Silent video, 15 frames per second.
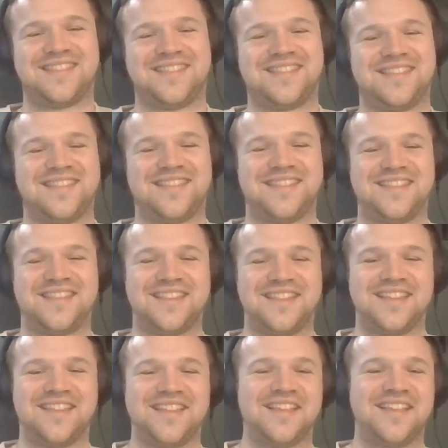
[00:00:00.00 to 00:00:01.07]

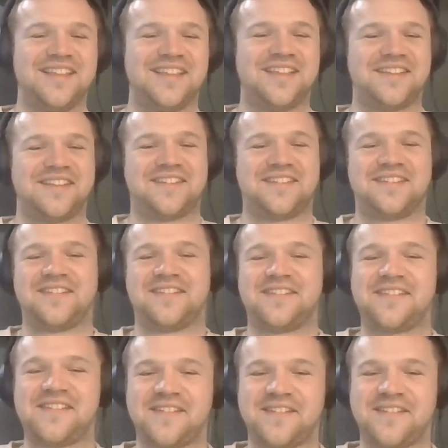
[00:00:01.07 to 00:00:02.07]
[no speech]